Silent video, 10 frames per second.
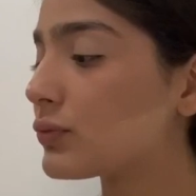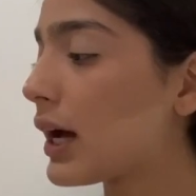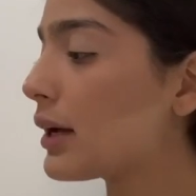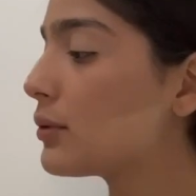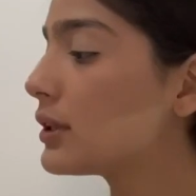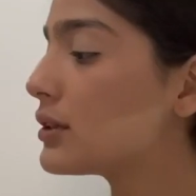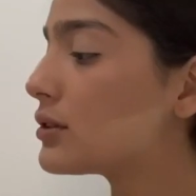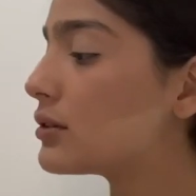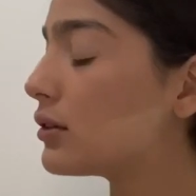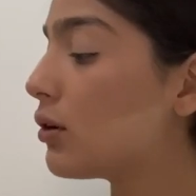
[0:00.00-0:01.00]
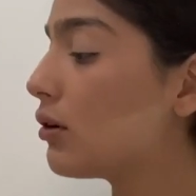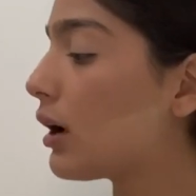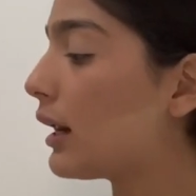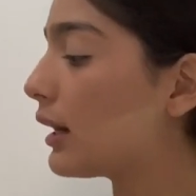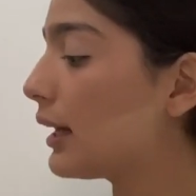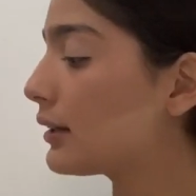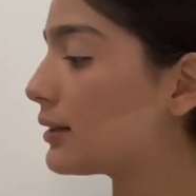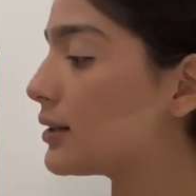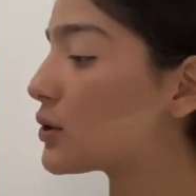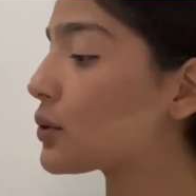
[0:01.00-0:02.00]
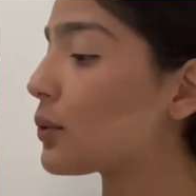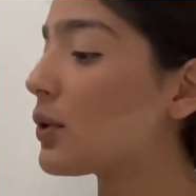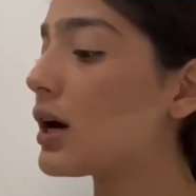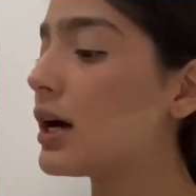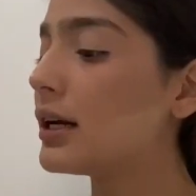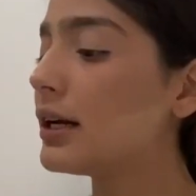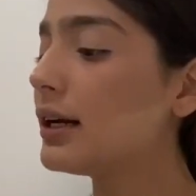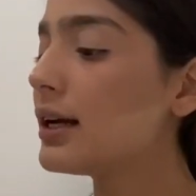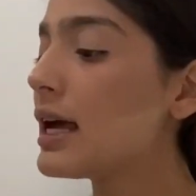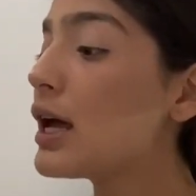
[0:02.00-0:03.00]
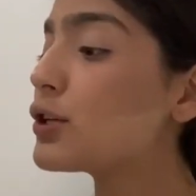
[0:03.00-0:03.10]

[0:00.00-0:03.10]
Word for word: I want to do, oh, I like this one.